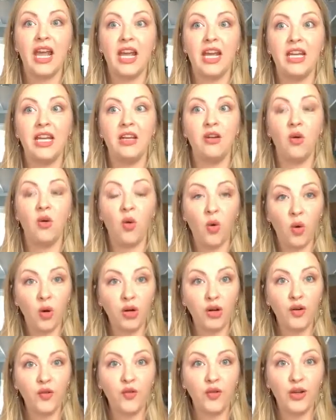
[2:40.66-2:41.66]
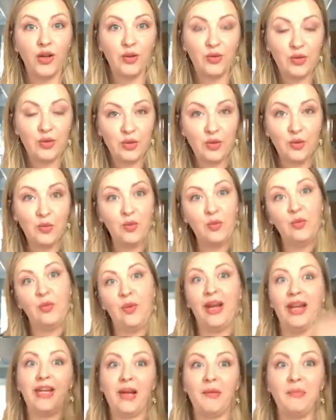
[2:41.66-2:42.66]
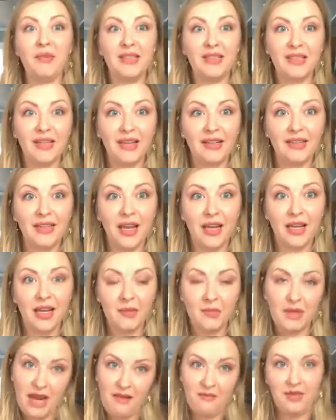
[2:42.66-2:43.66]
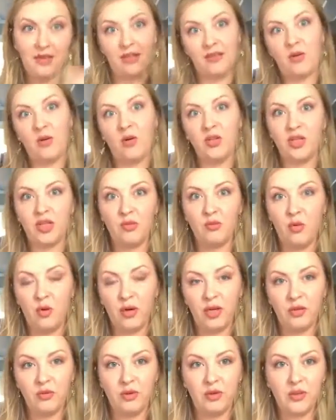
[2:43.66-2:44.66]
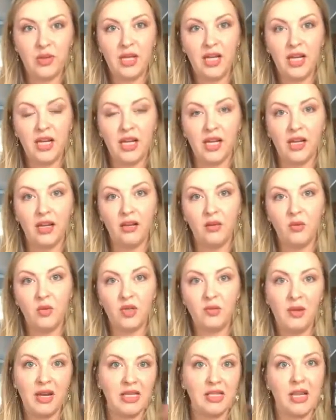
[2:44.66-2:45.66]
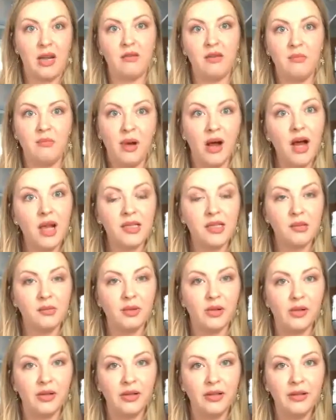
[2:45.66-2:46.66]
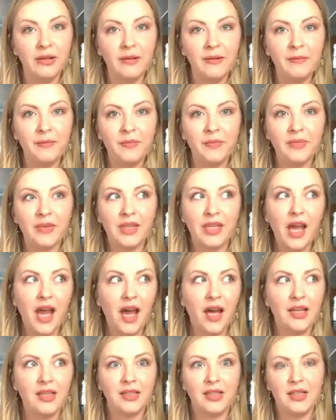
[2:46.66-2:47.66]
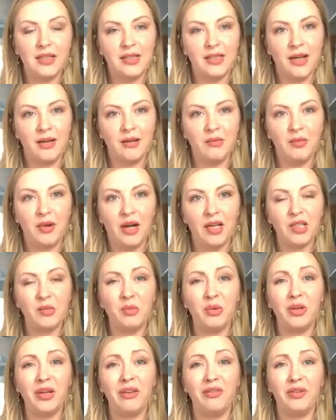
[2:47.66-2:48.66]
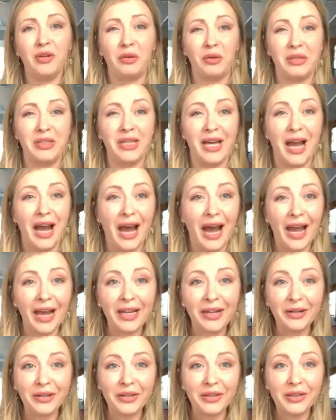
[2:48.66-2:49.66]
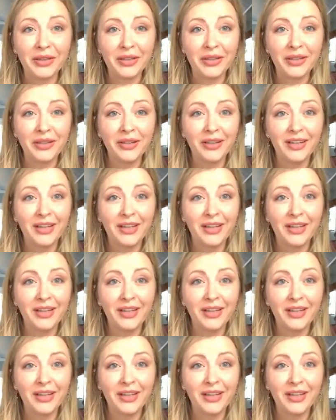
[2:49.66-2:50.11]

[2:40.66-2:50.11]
And in order for you to wake up at 6 a.m. and have this gorgeous morning routine, which might sound impossible, yeah, it's gonna sound impossible if you're tired.